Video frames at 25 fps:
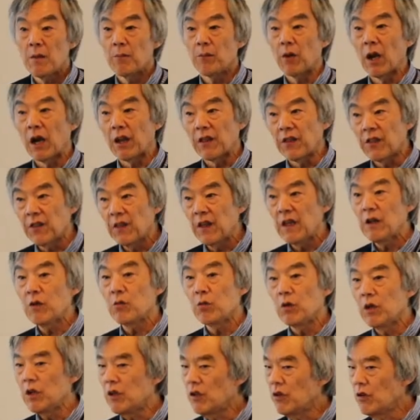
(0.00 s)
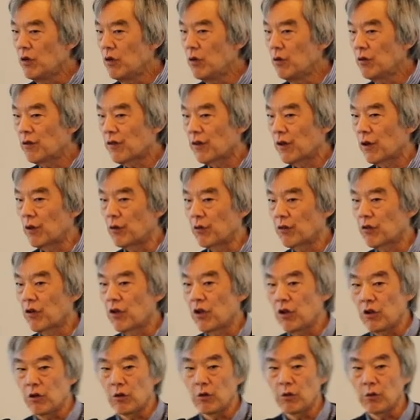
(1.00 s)
But I think we use those
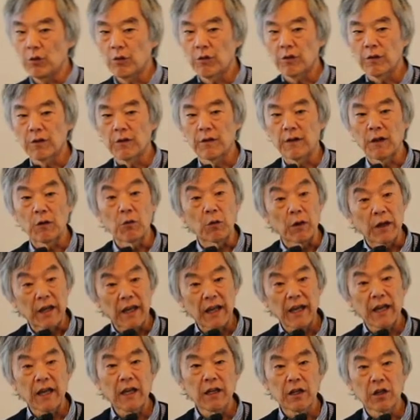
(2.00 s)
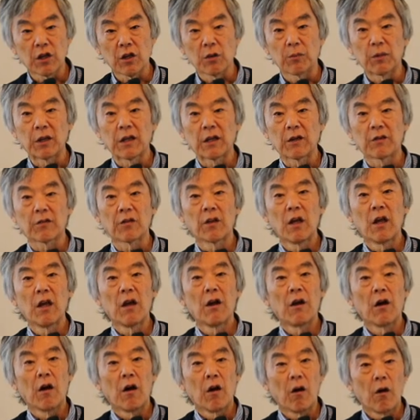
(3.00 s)
cues that we can't hear because
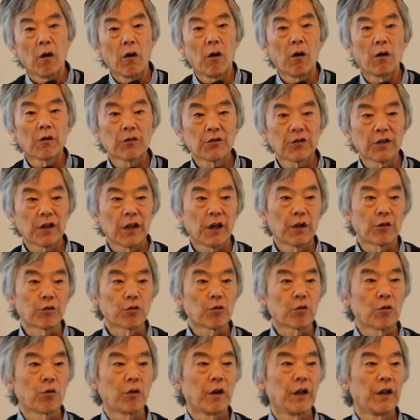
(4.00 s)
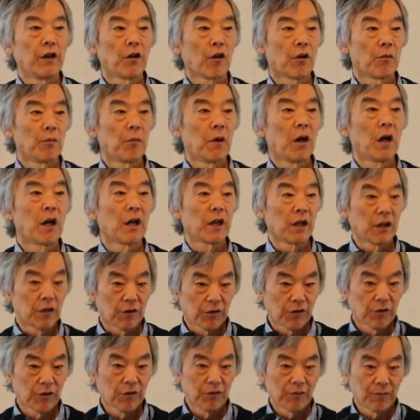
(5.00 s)
all sounds create
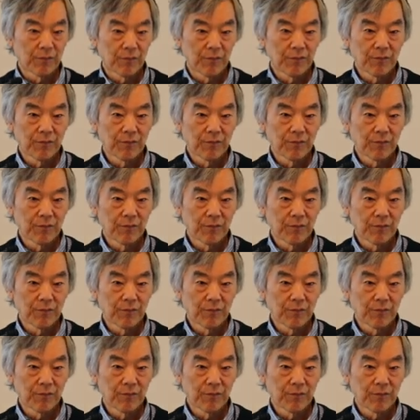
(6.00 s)
harmonics.